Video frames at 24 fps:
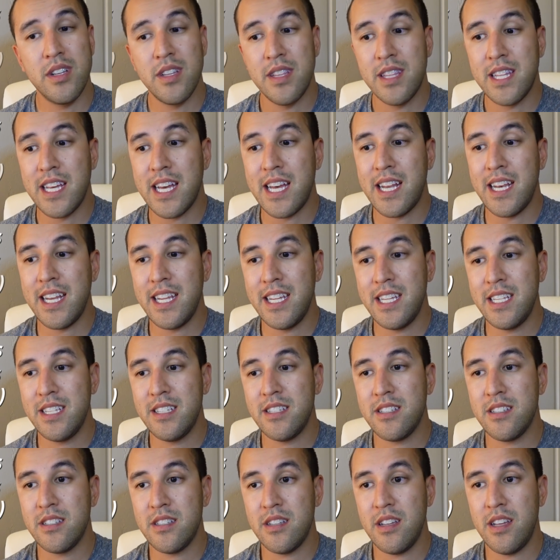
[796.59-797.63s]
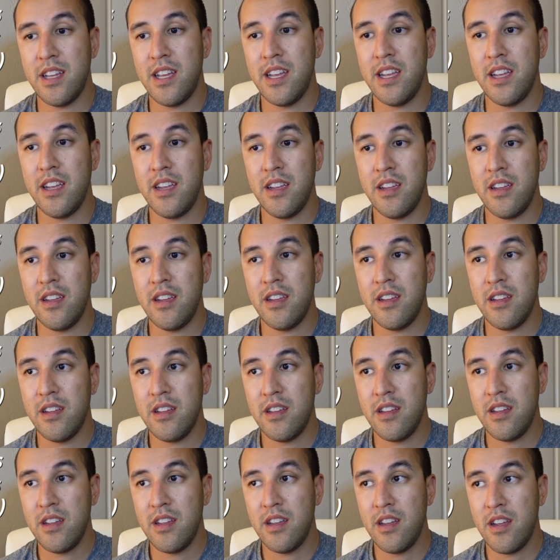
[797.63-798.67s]
That is a
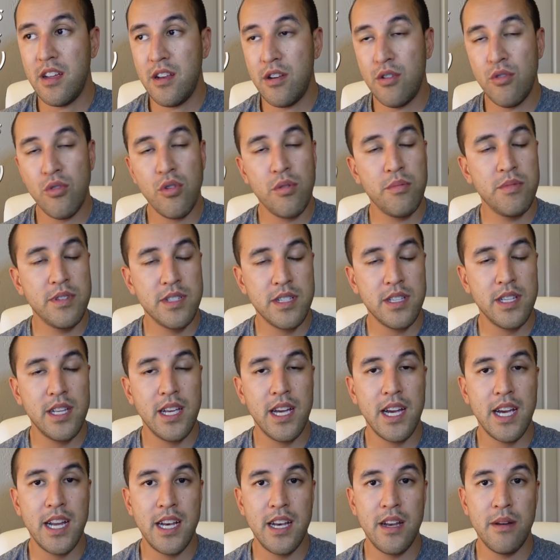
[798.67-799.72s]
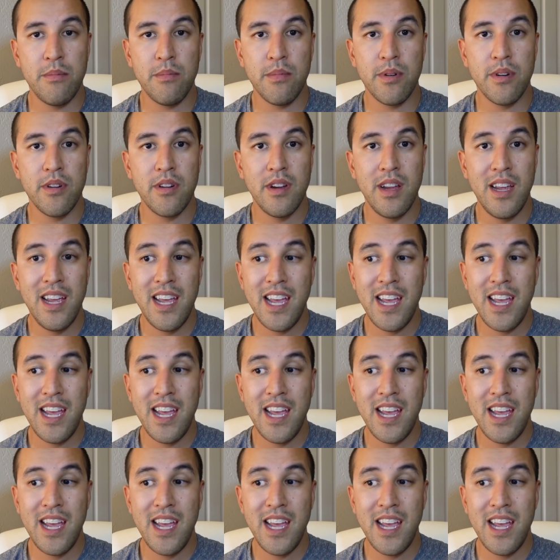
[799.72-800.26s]
enormously high number.